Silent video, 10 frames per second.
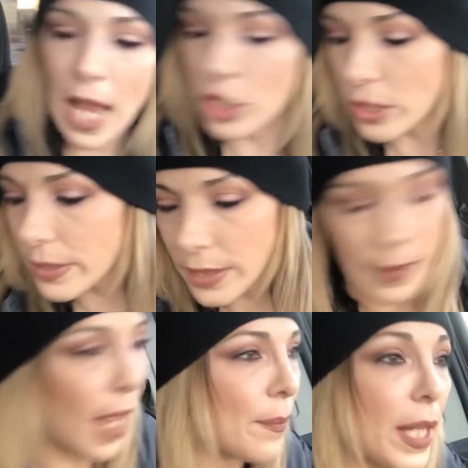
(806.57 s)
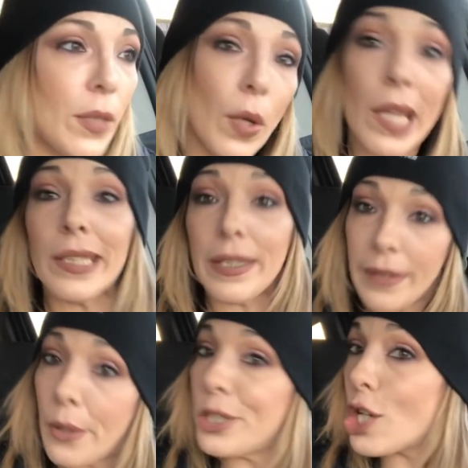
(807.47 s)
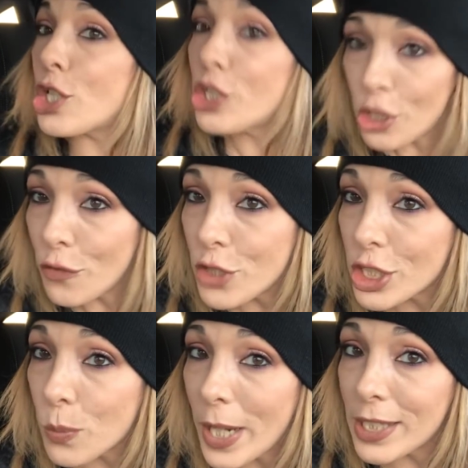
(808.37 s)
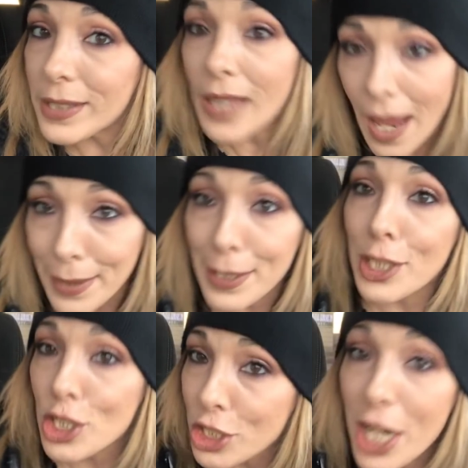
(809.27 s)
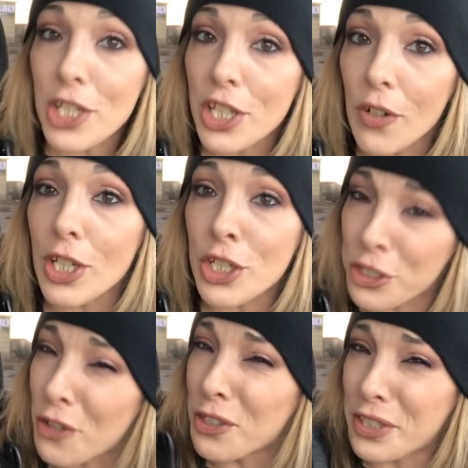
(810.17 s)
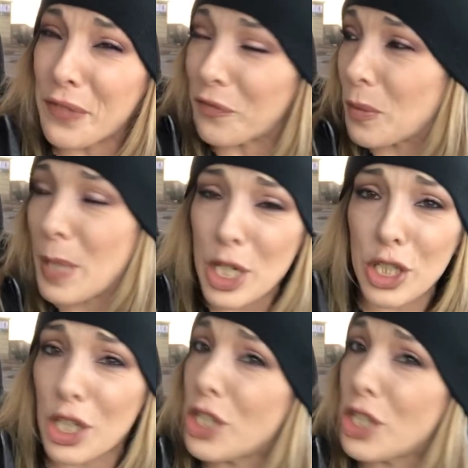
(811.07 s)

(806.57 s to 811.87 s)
I should have did this. I'm like, well, you should have just went inside and exchanged your insurance information,